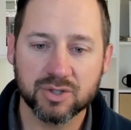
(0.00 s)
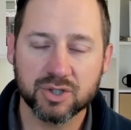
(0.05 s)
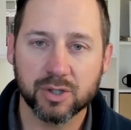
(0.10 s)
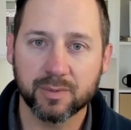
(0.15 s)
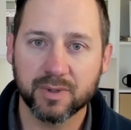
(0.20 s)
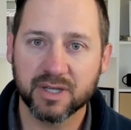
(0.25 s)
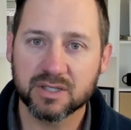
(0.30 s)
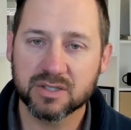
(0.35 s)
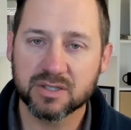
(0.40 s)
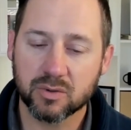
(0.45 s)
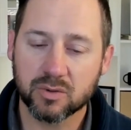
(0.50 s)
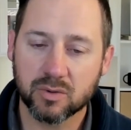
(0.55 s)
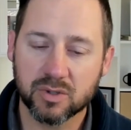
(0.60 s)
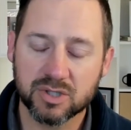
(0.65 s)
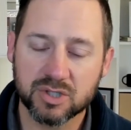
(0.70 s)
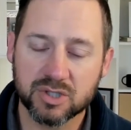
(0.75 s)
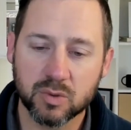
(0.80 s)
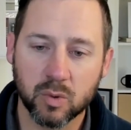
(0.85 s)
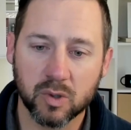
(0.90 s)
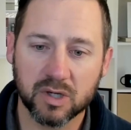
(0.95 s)
distributed
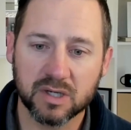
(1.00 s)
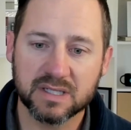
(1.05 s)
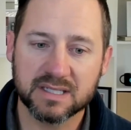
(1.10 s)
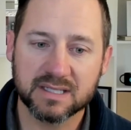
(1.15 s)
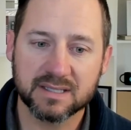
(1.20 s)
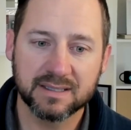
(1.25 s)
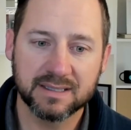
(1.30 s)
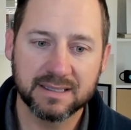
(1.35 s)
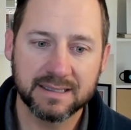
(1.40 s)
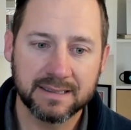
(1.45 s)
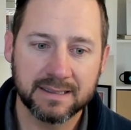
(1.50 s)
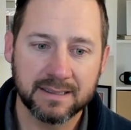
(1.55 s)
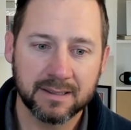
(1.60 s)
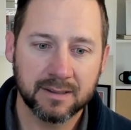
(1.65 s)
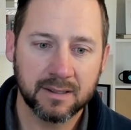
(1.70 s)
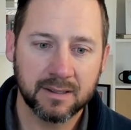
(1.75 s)
storage works.